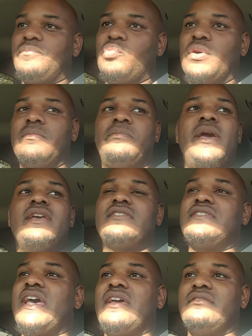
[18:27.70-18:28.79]
with banks
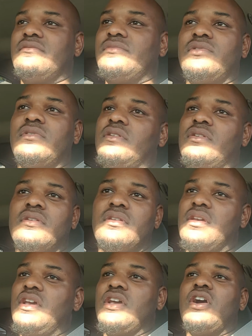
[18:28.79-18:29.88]
that
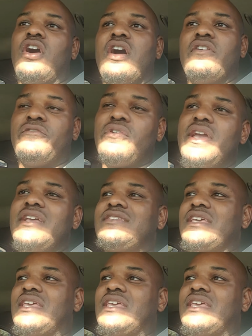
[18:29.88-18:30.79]
are afraid to